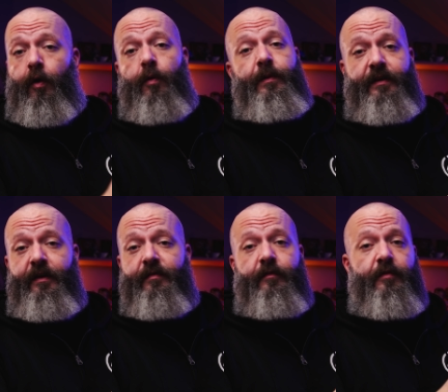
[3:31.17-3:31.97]
all with
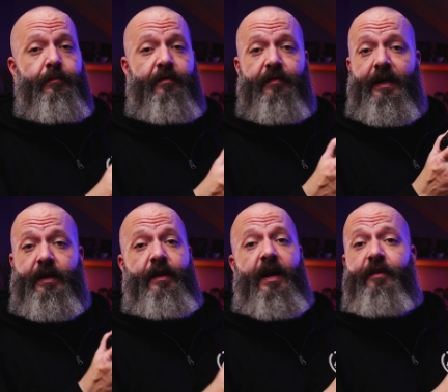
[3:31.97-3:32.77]
these in terms of like
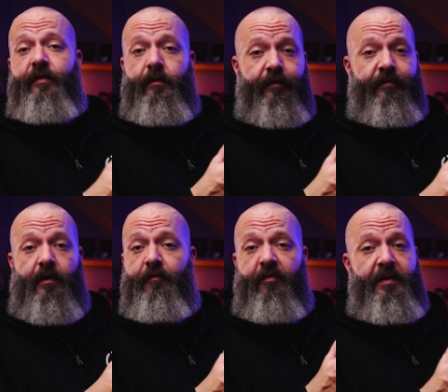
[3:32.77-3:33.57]
connection,
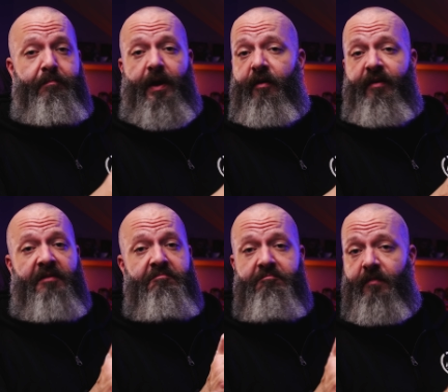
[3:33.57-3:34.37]
discovery,
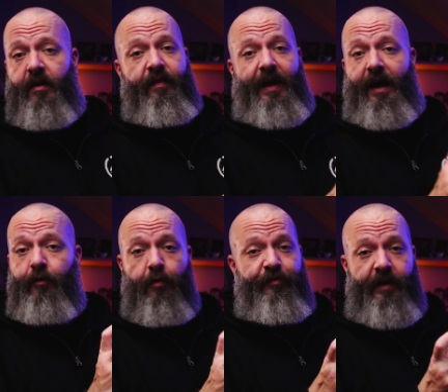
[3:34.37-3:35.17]
pairing, none of that.
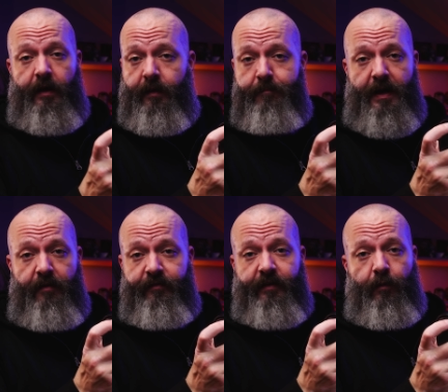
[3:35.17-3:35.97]
No channel
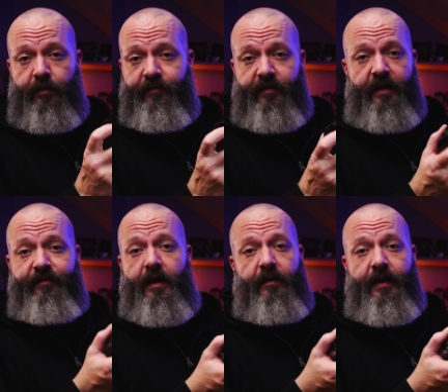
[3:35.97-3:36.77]
imbalance, like one
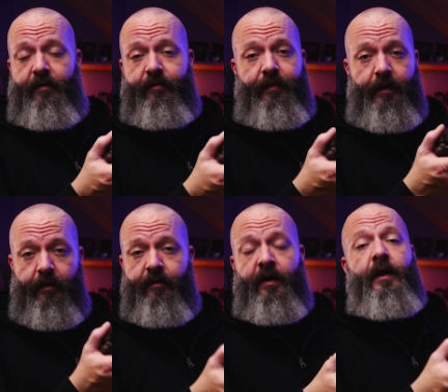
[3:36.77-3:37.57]
side's not louder than the
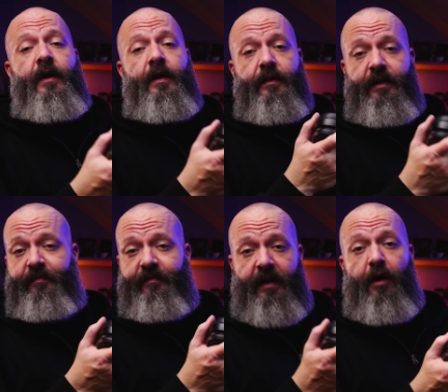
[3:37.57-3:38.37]
other.
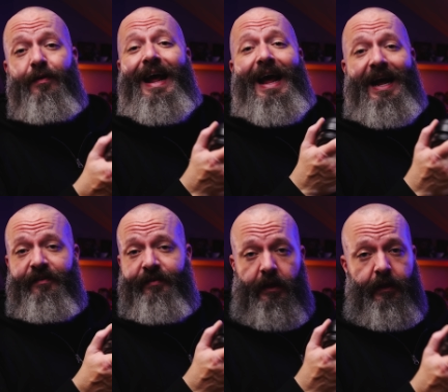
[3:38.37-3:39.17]
These sound
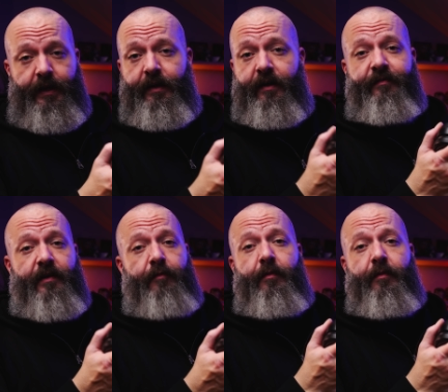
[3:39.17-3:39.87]
as clean as I